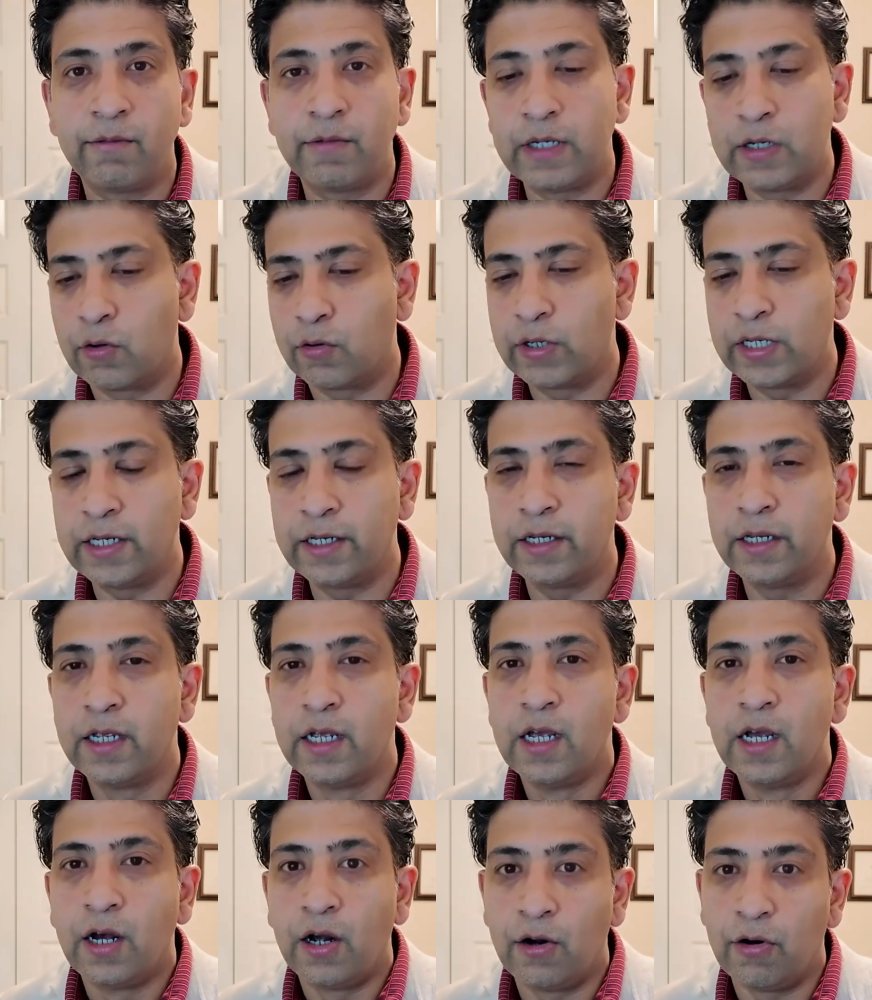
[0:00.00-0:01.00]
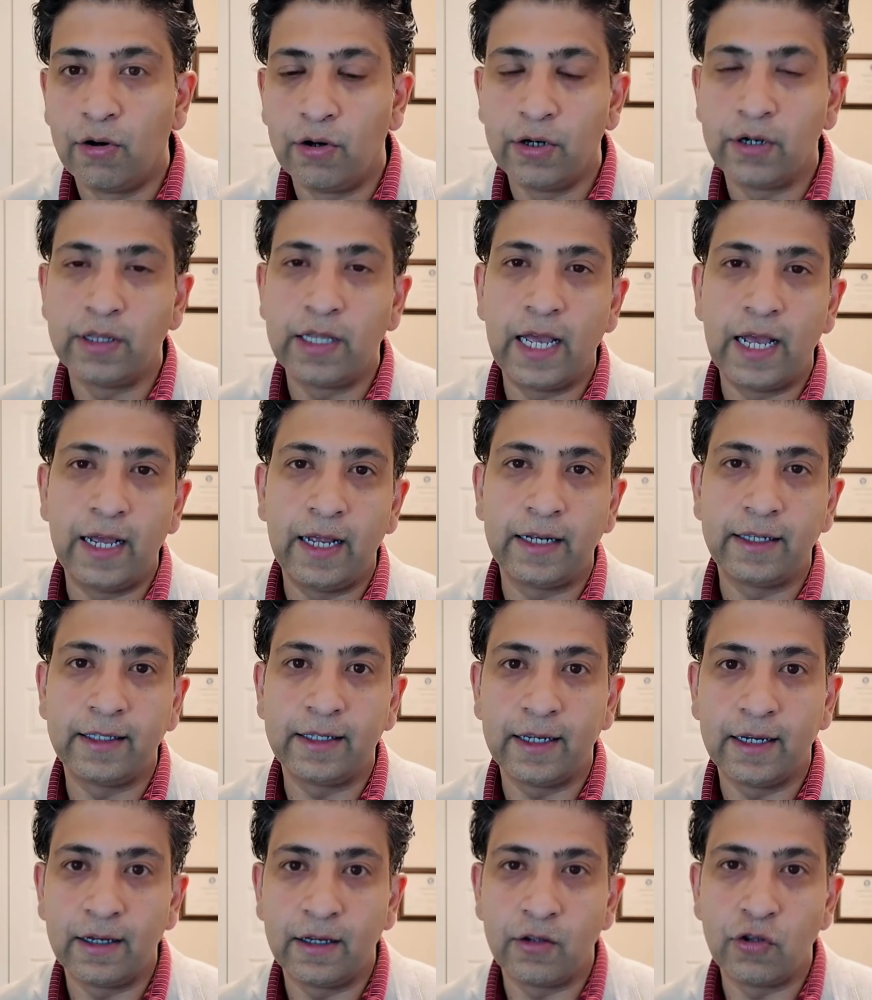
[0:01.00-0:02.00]
We already heard
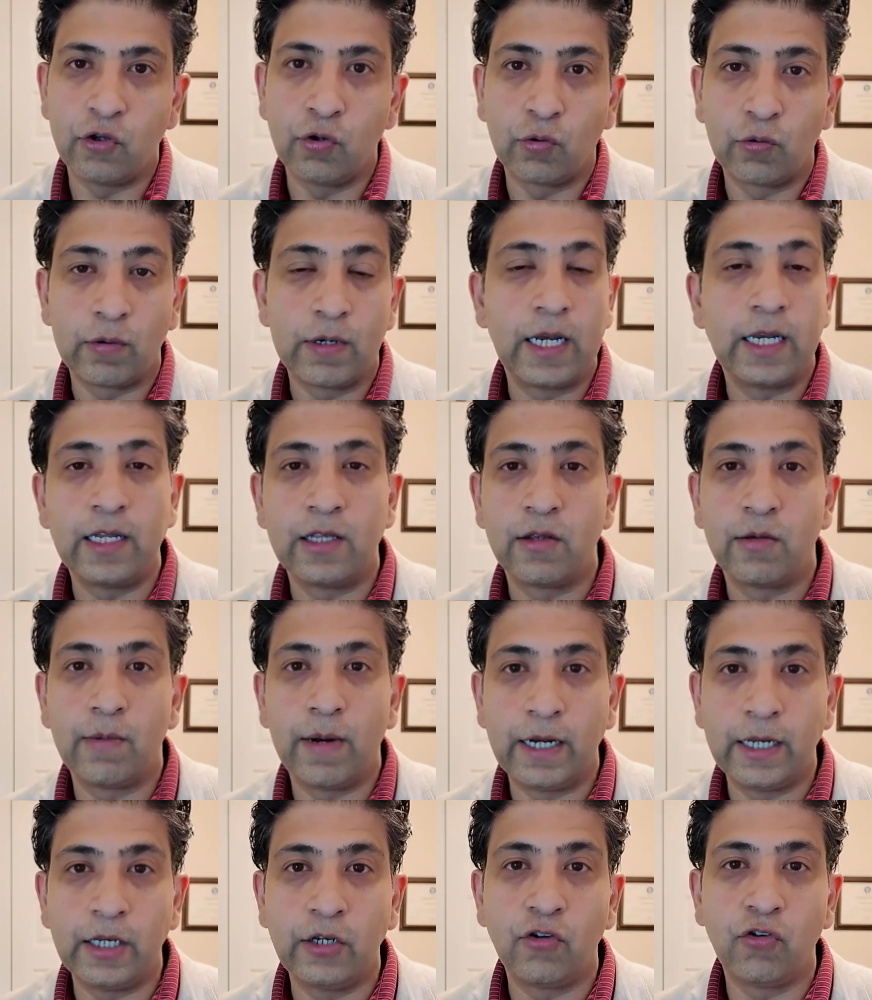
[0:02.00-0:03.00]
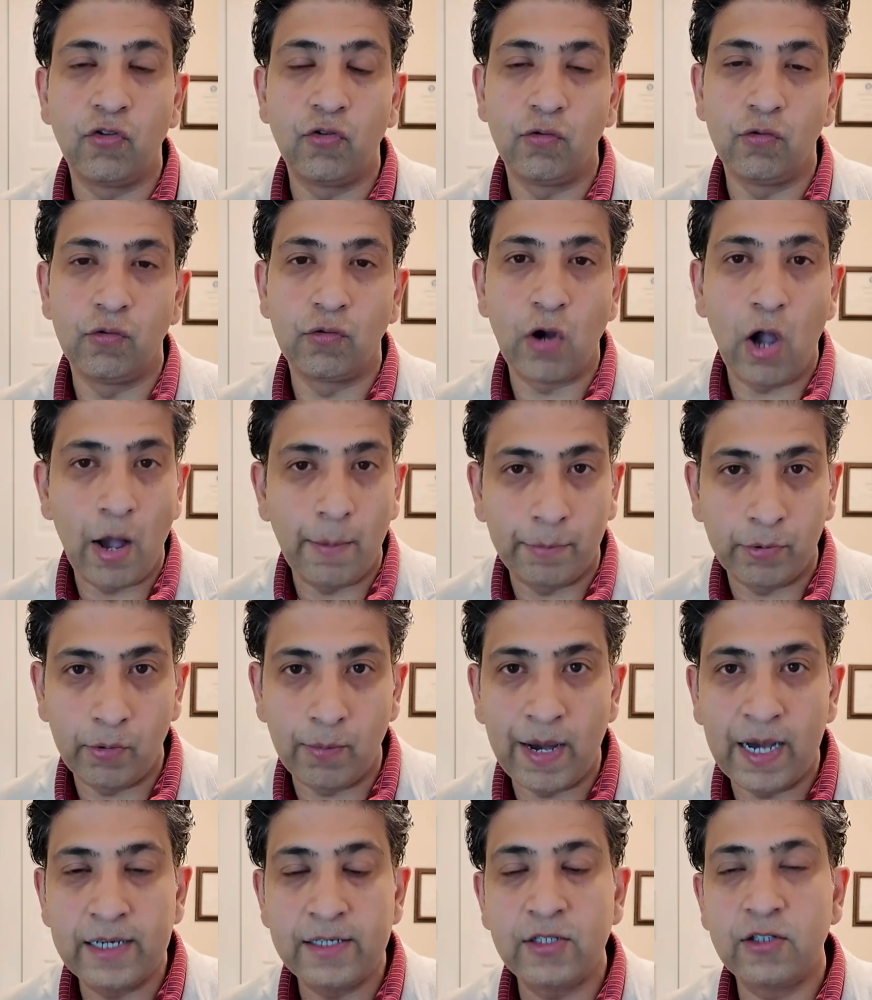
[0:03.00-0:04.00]
that Ukraine is ready to
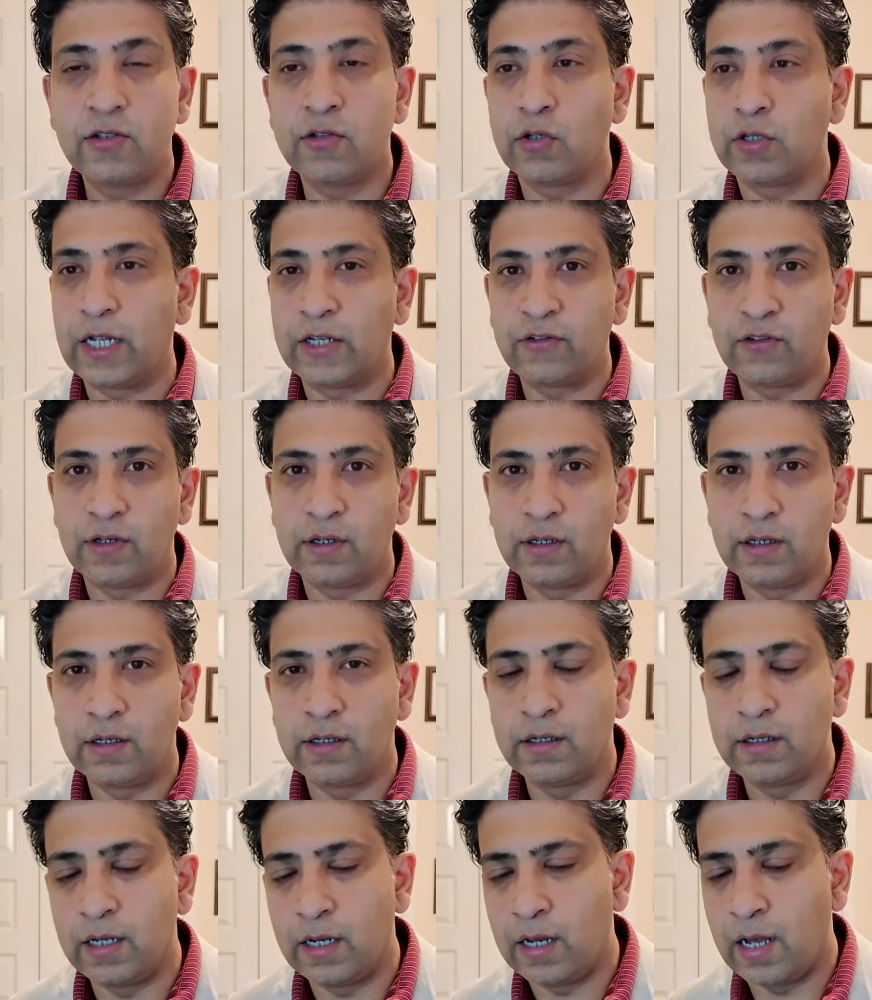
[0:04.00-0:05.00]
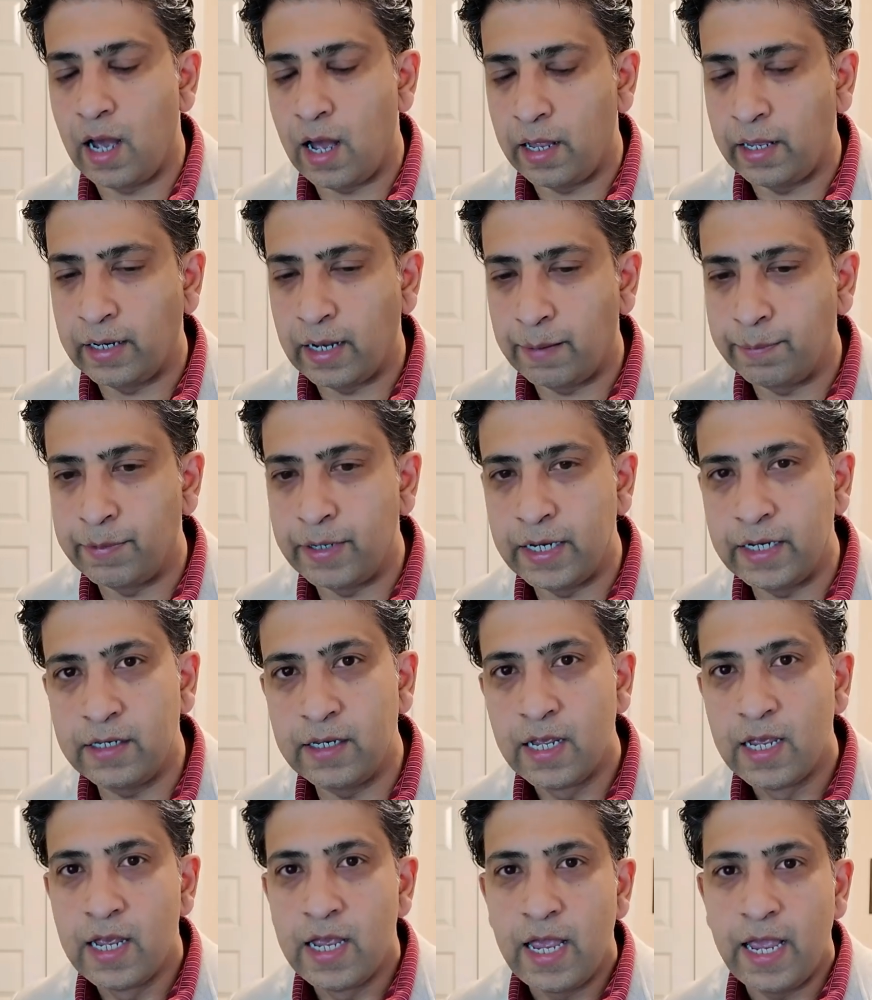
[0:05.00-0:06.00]
compromise, so that's an update.